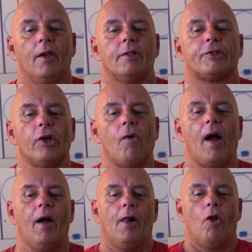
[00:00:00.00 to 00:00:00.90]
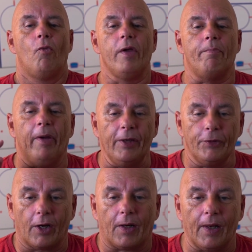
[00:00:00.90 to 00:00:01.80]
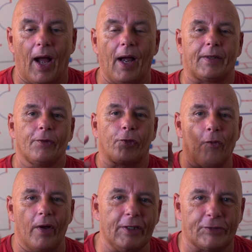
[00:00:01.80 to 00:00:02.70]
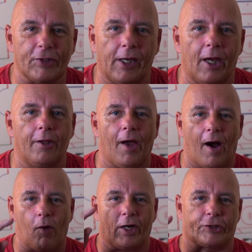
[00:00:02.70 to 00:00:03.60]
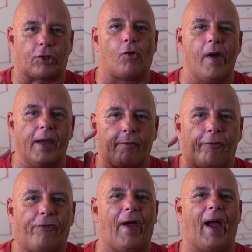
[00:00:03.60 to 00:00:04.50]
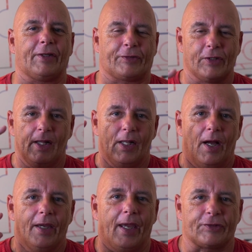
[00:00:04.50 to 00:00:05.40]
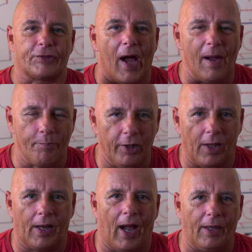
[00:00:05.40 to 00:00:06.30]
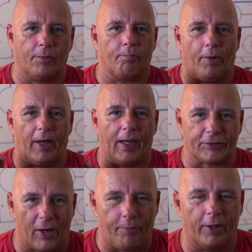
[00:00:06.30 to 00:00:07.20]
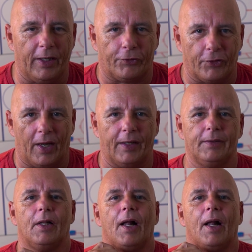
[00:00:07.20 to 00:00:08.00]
So we beat the clock, 20 seconds. I was quick, fast. It's not happening a lot, but it's happening tonight.